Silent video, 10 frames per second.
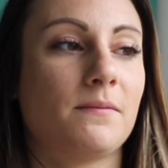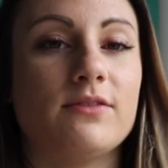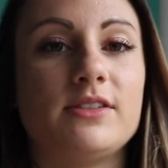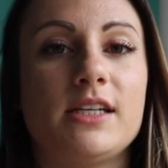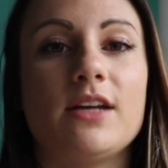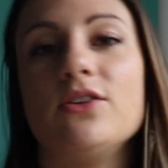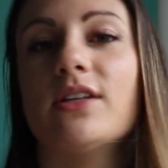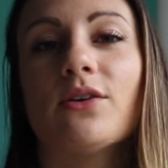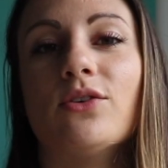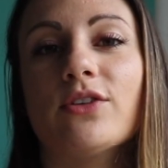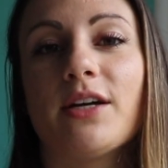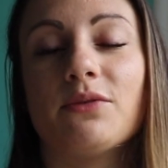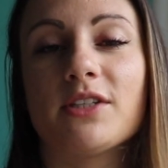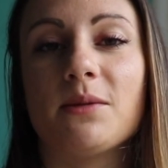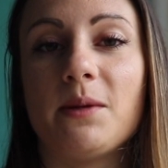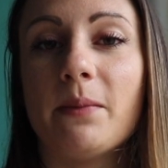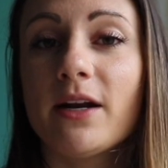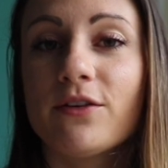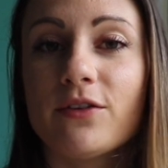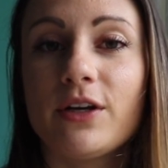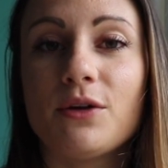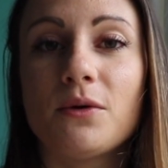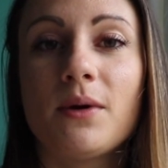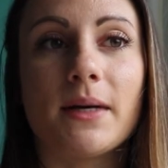Obviously I knew that whole grain was going to be better for you,